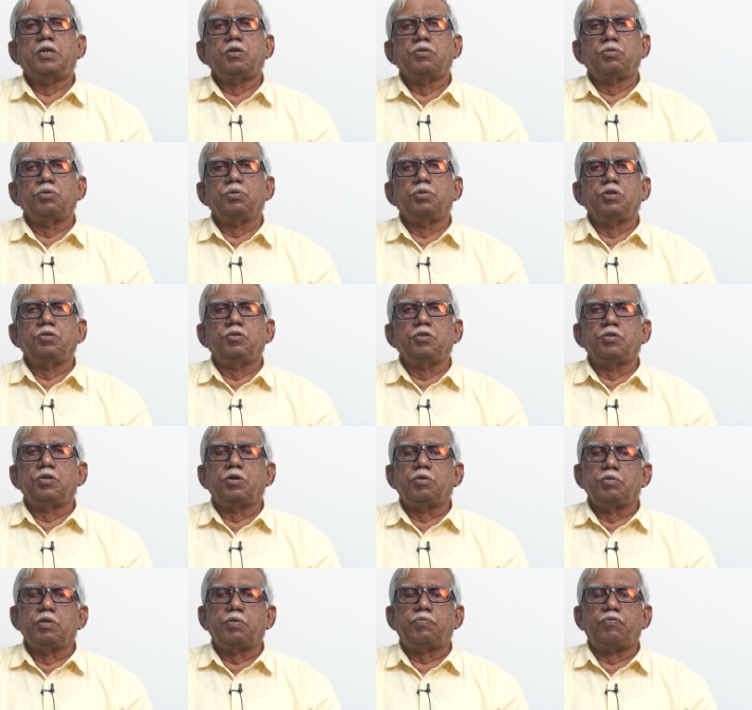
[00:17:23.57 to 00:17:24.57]
So this is
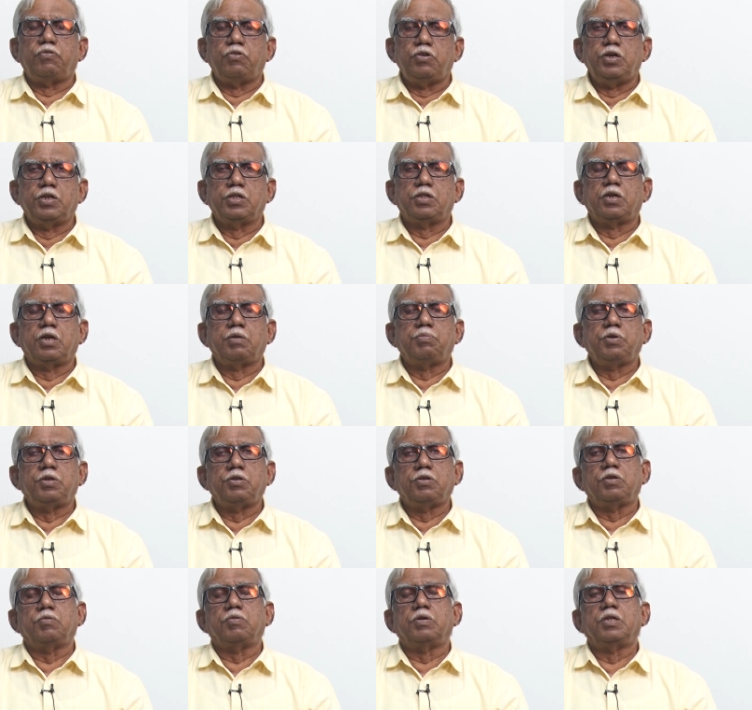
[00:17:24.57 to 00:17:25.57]
how the fluid therapy
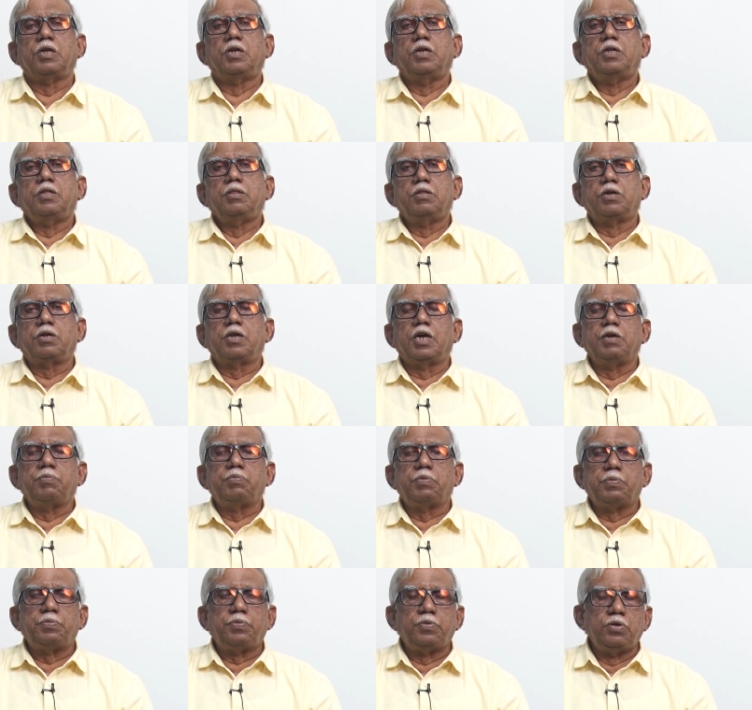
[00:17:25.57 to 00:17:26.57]
is given. The
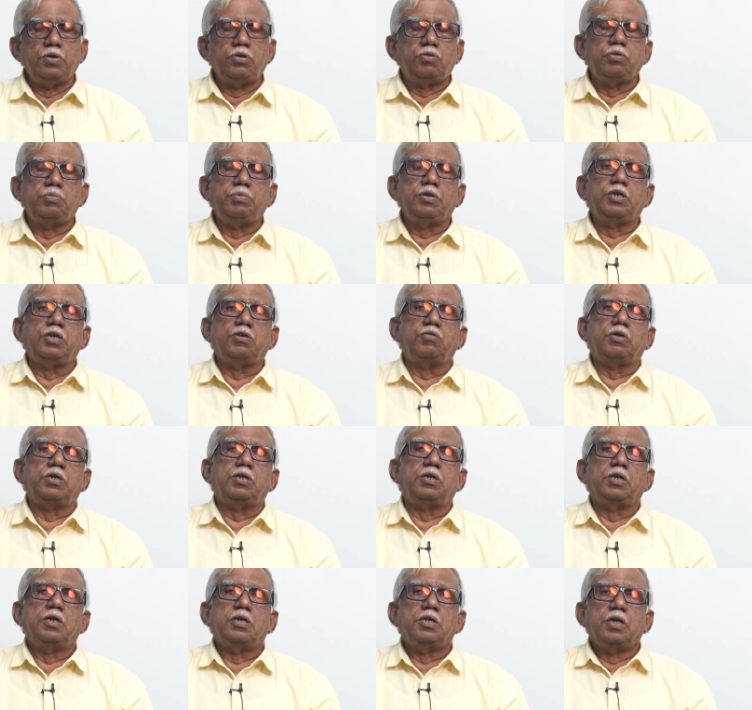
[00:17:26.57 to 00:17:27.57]
type of fluid to be
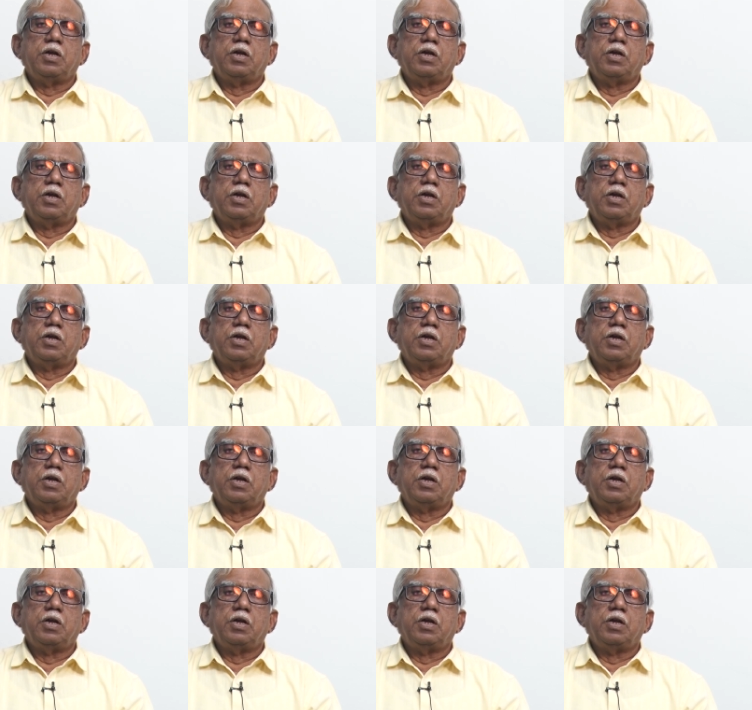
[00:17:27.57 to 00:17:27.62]
given,